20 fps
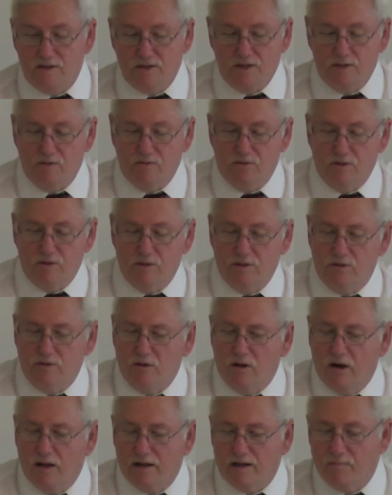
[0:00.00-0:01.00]
See, you
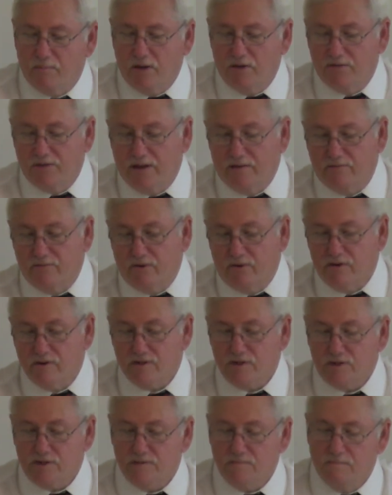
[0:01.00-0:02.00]
know what I like about that
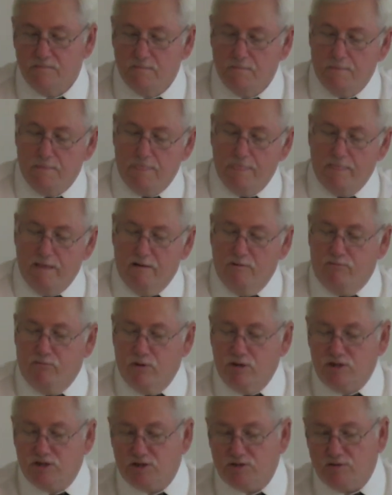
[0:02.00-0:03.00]
verse?
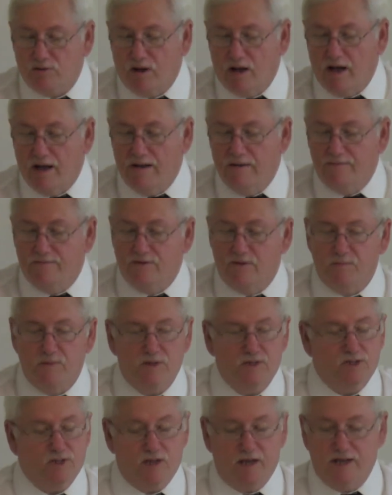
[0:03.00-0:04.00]
If we strive to
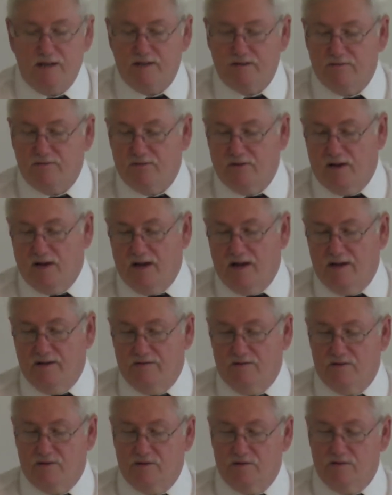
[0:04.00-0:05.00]
be
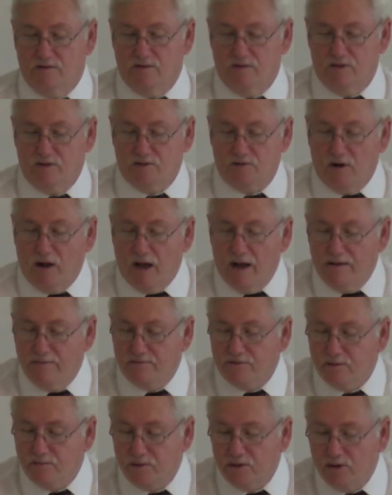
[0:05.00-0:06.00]
sanctified,
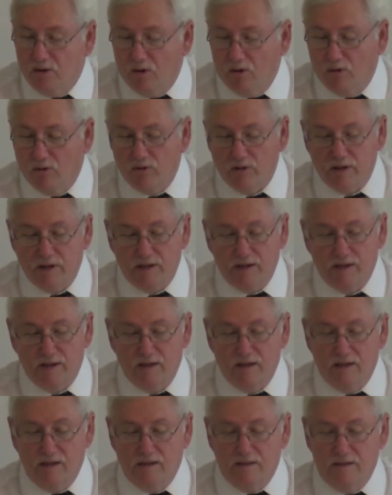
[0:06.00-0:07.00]
strive to be holy,
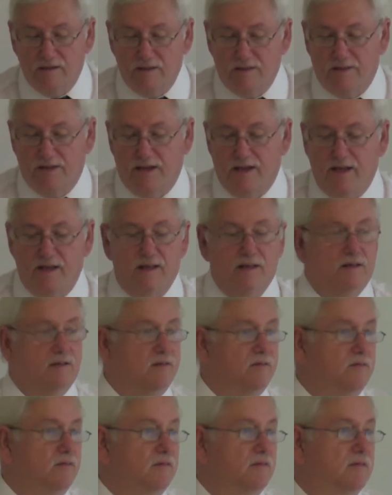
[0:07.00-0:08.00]

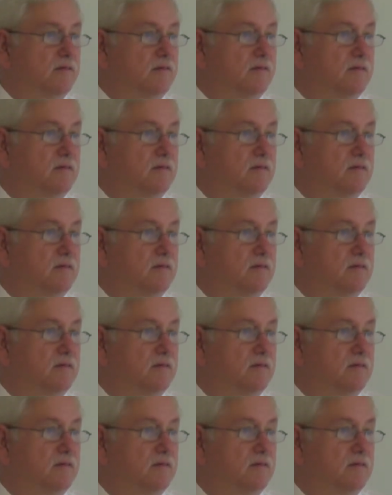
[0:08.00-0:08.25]
then